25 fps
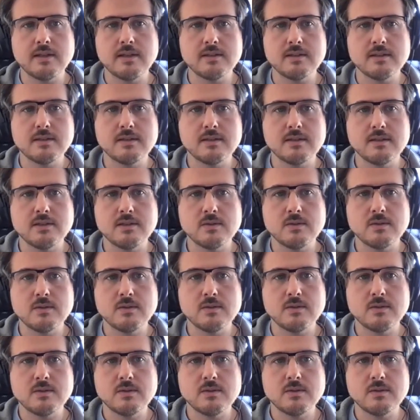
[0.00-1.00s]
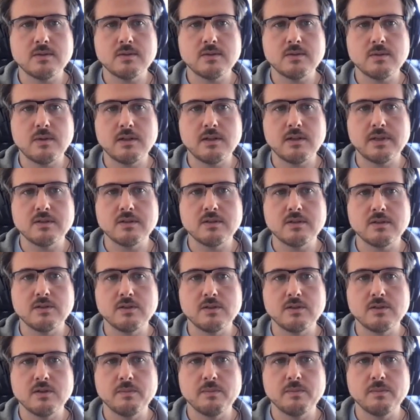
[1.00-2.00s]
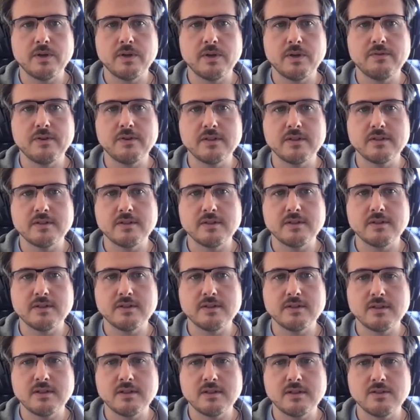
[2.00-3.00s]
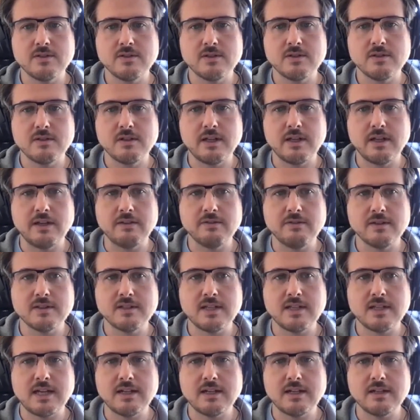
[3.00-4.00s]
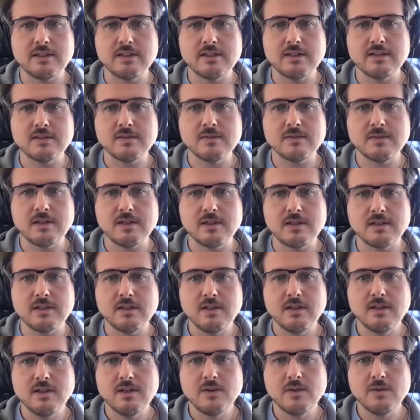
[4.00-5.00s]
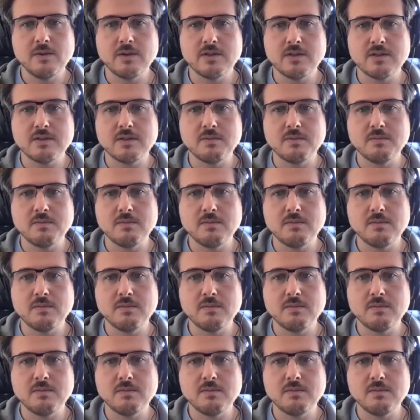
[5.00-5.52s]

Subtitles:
I guess this one depends on your preferences and your life as analyst, but what is